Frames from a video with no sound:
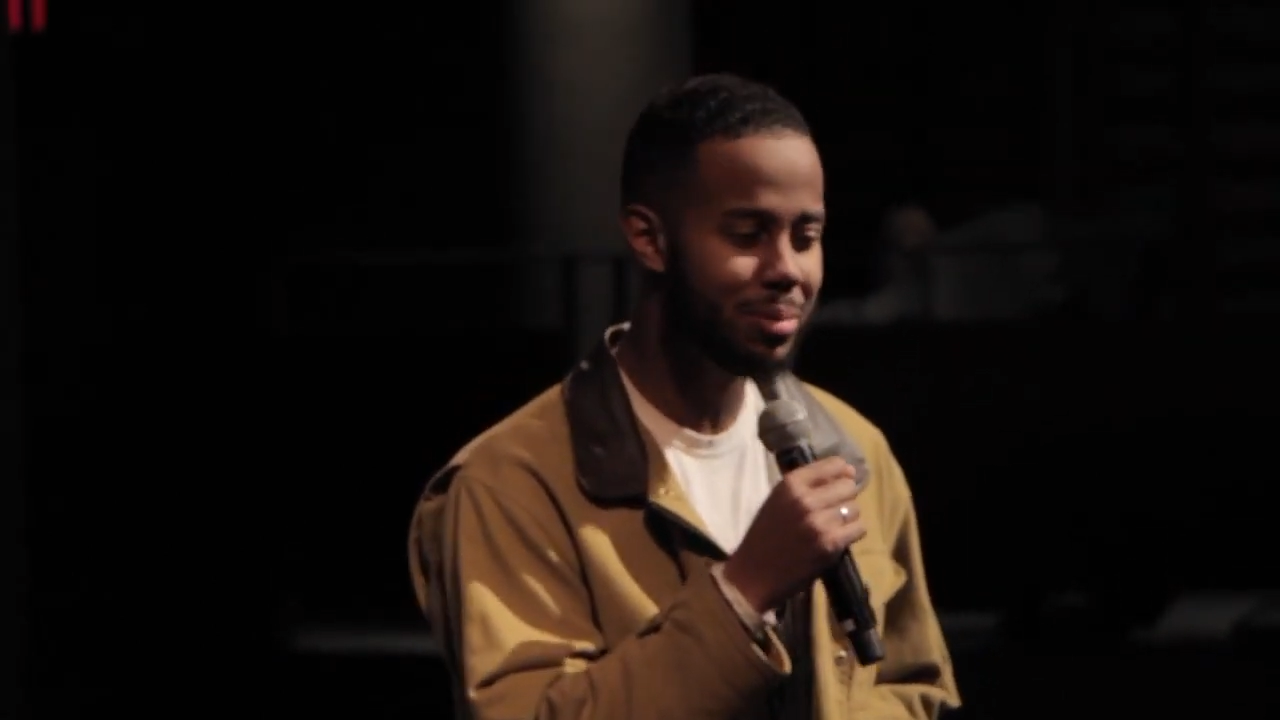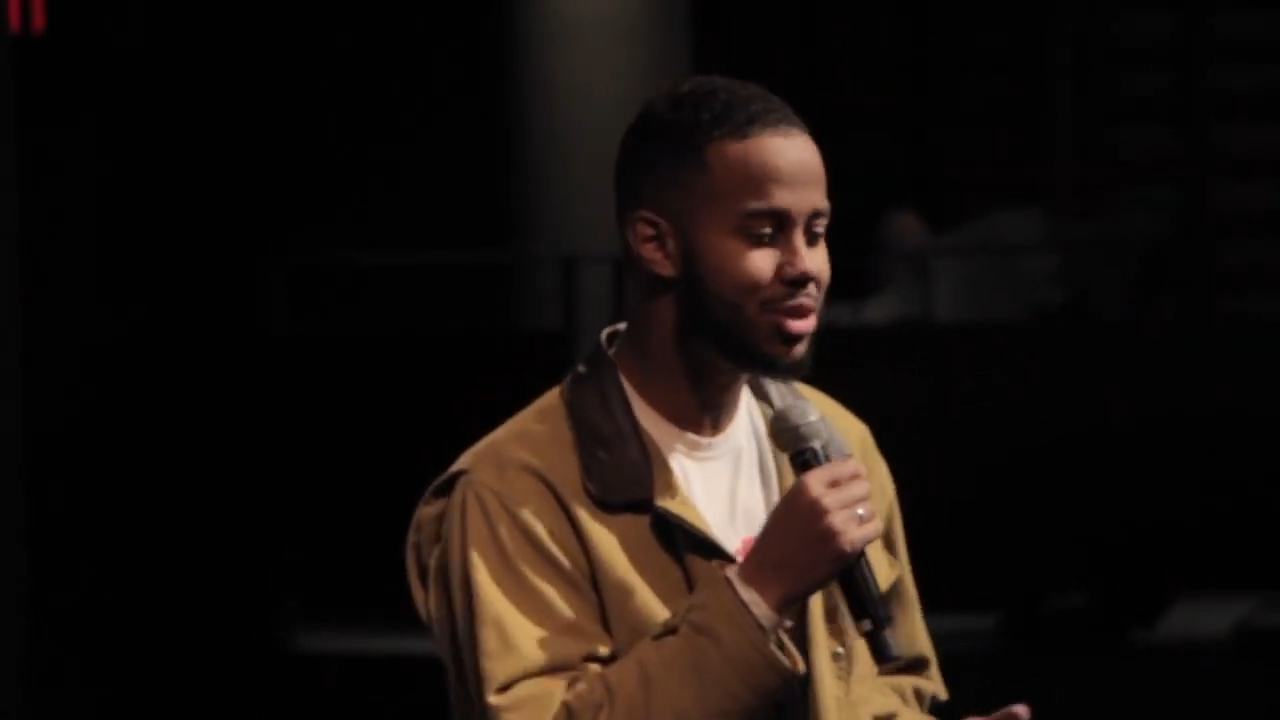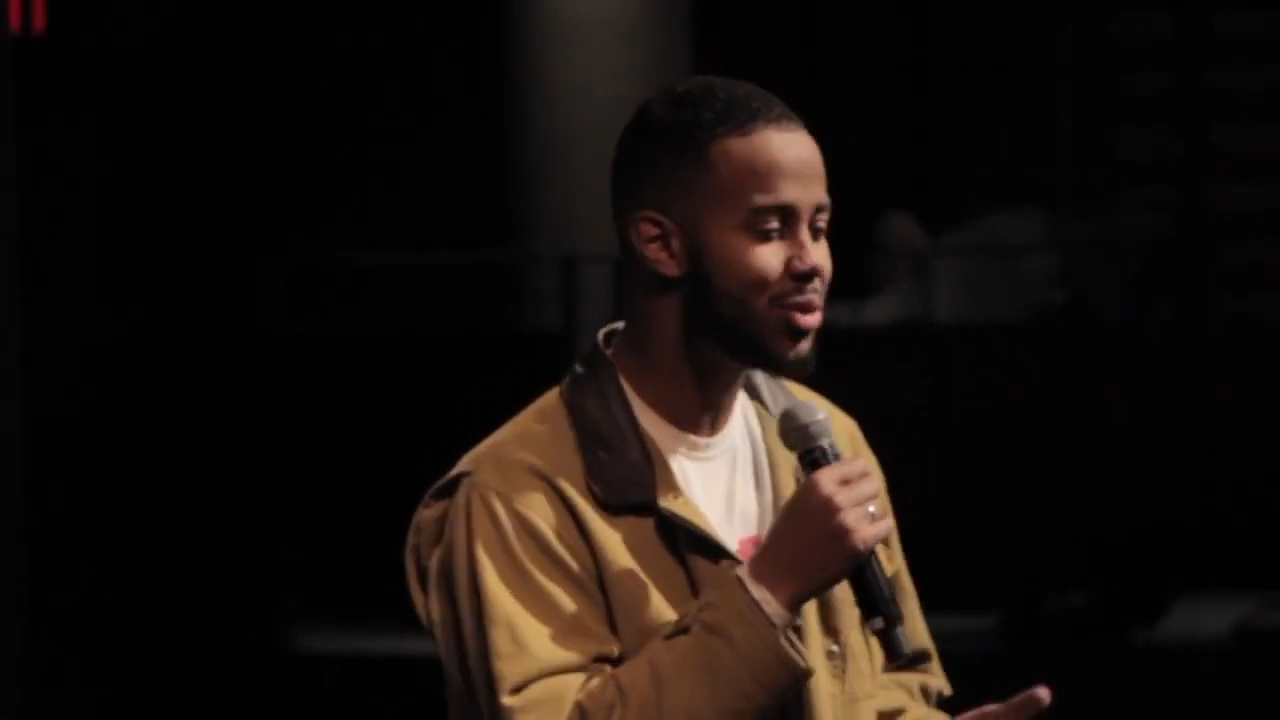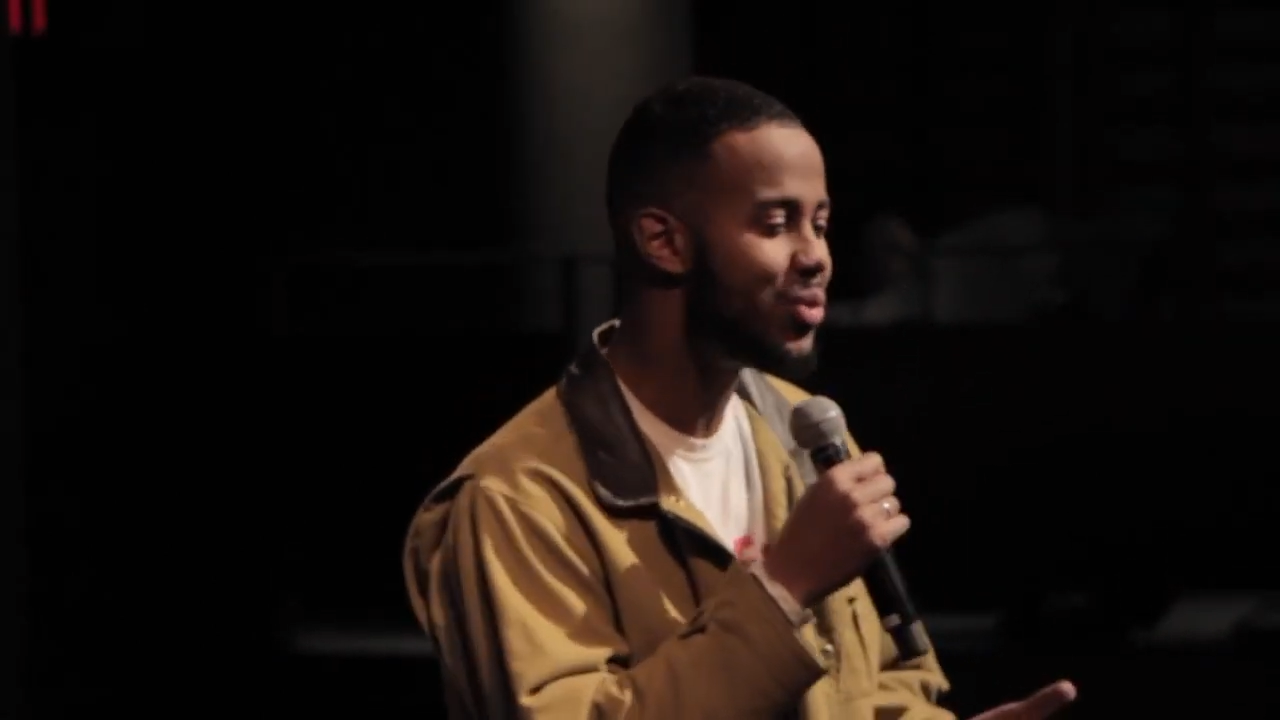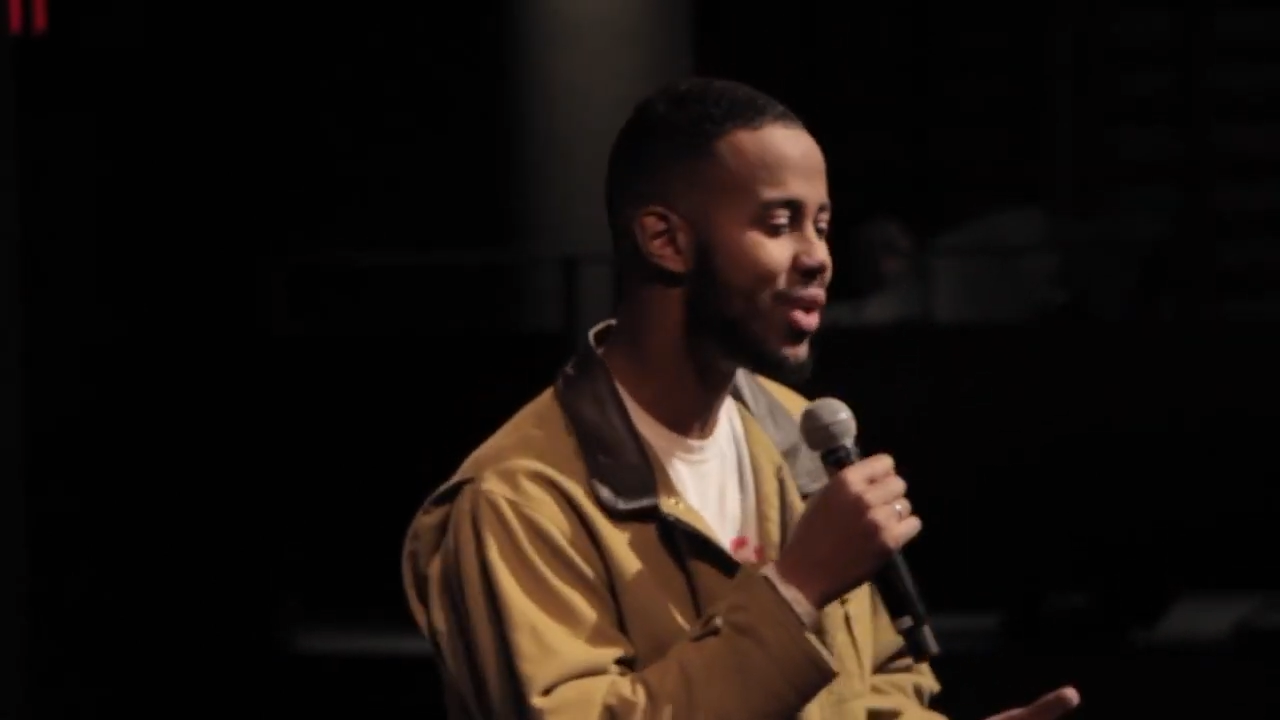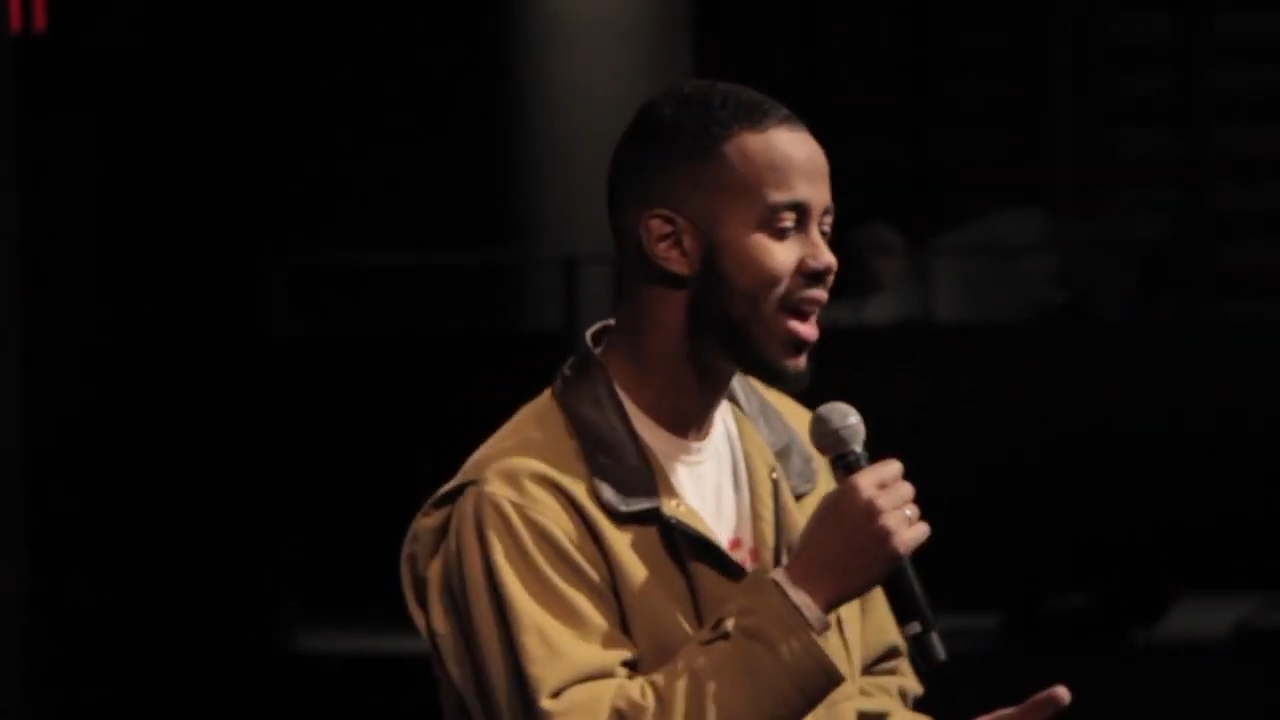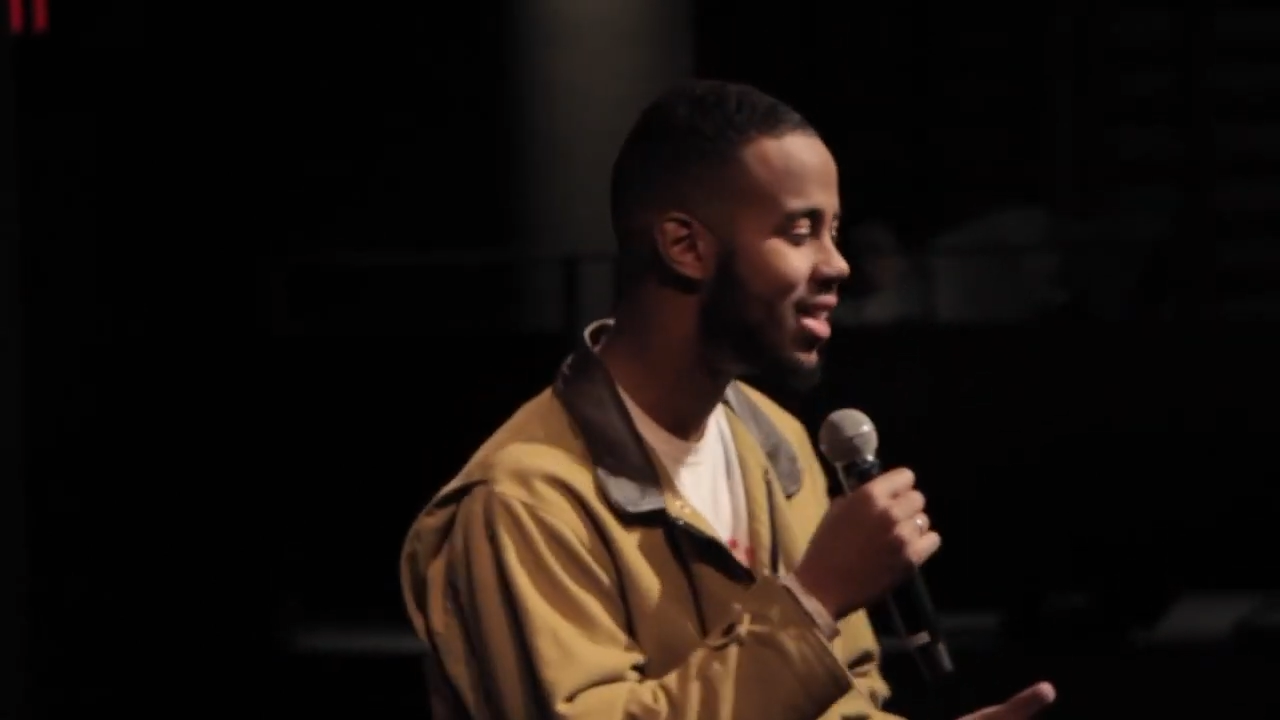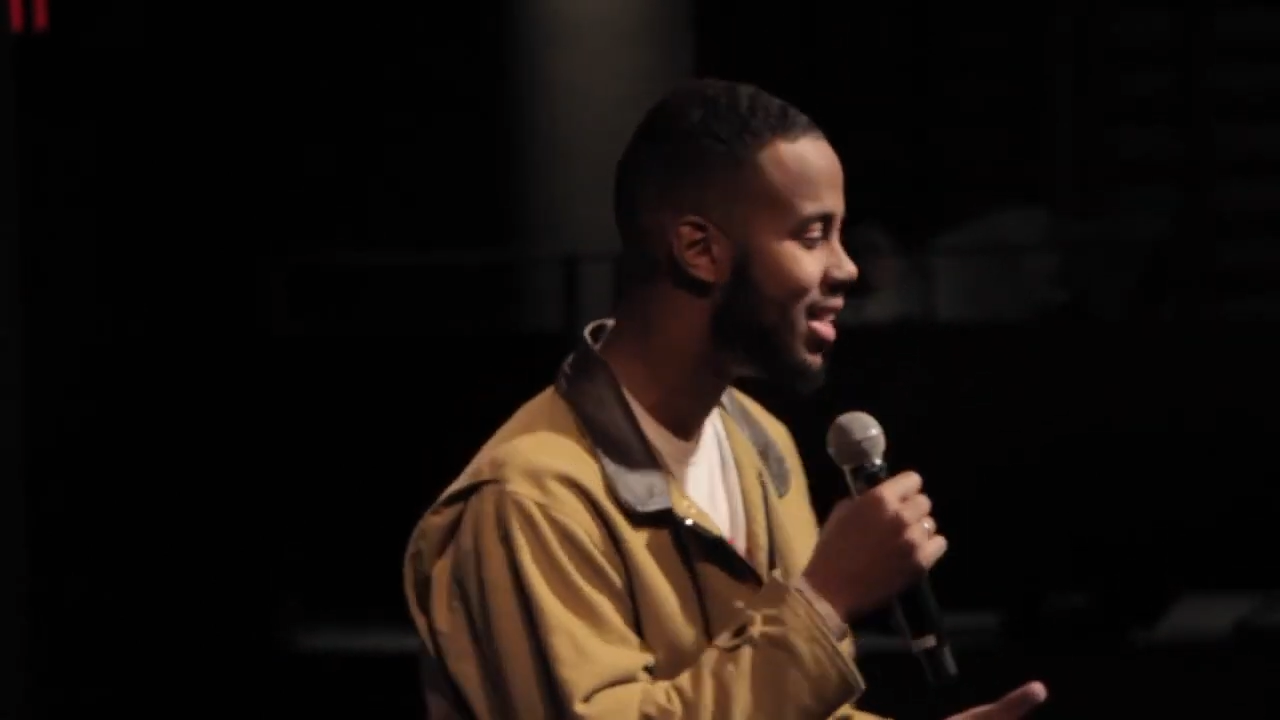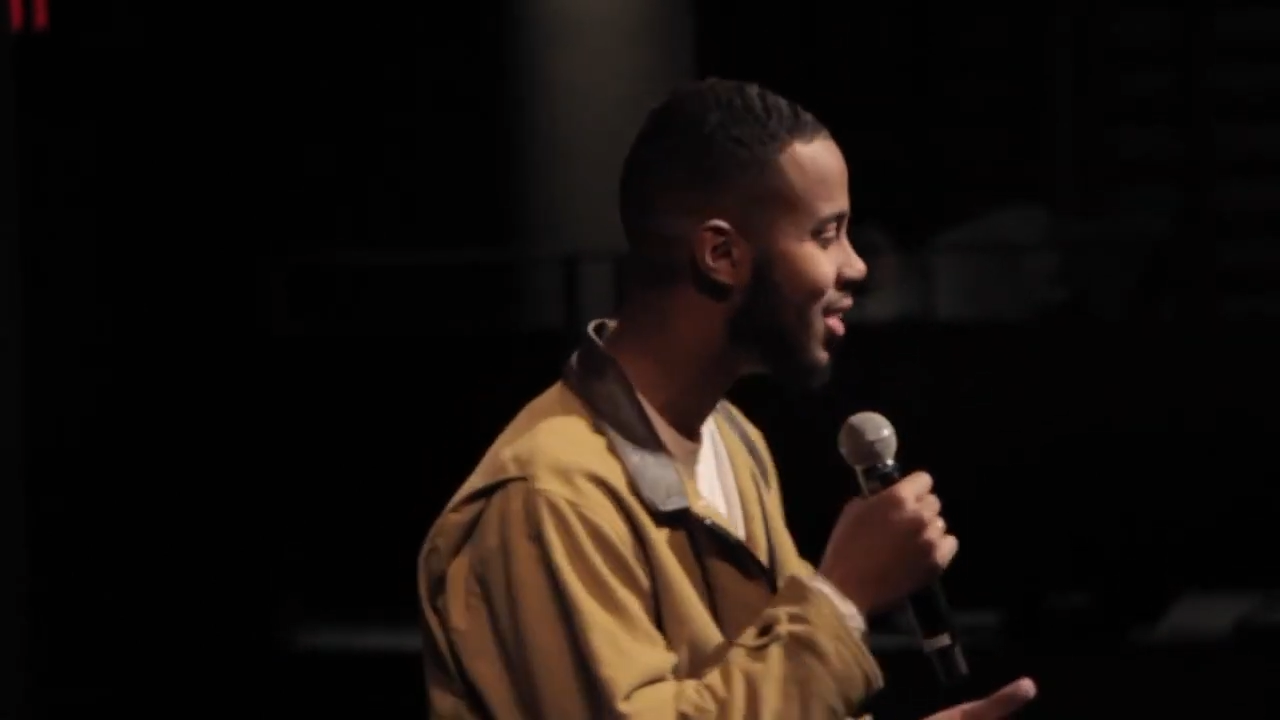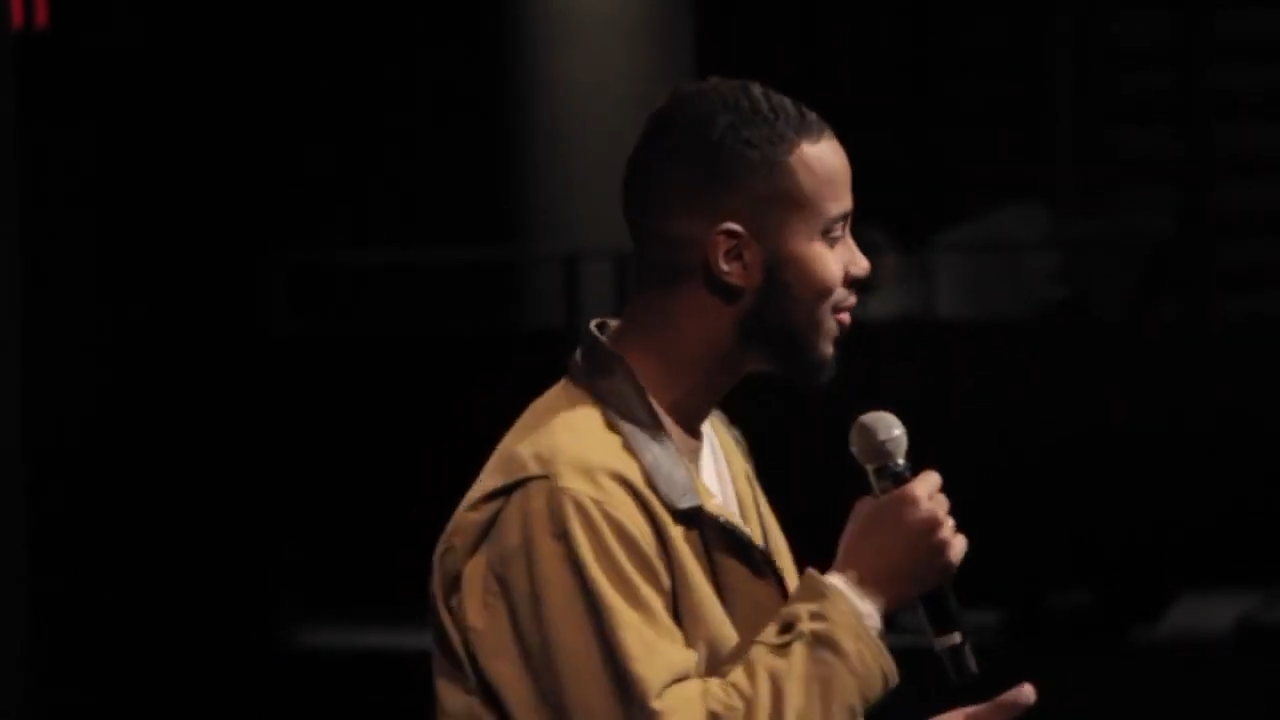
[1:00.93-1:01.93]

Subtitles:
between reality